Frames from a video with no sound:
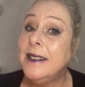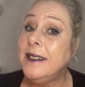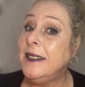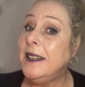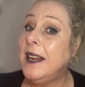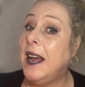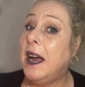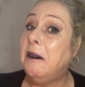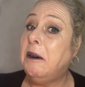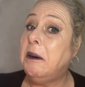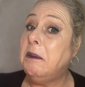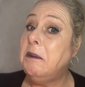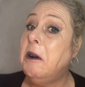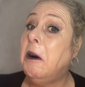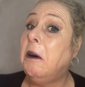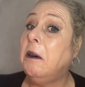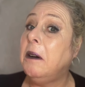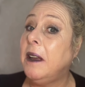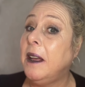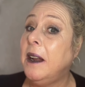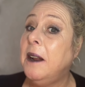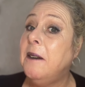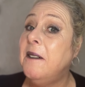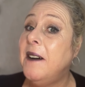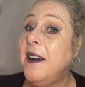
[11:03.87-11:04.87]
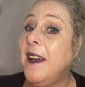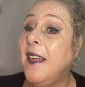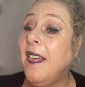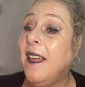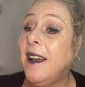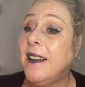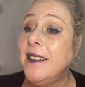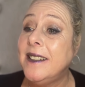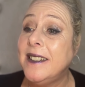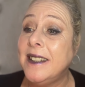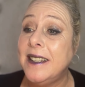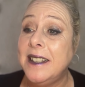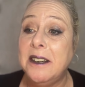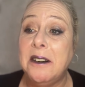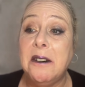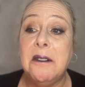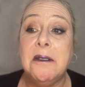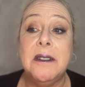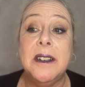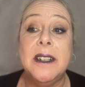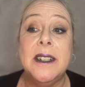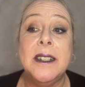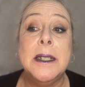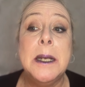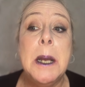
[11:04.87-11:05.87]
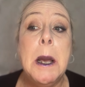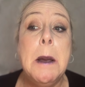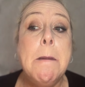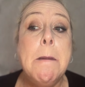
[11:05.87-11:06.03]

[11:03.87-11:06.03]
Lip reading: Now I'm not going to wear that to the office.